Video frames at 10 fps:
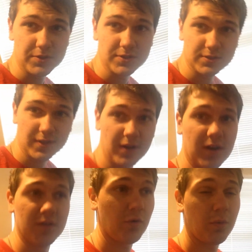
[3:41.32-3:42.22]
which is
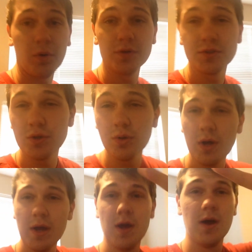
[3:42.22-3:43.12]
the
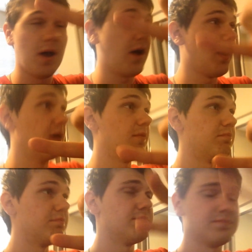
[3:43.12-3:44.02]

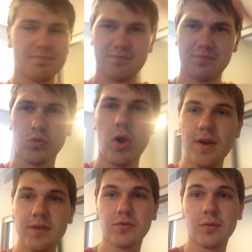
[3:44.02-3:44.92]
4.2
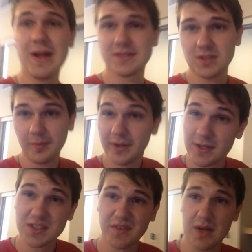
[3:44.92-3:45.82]
run for Pat Tillman
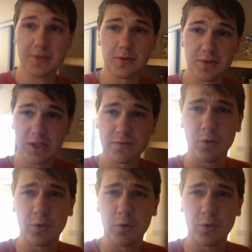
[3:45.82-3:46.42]
and his family, which I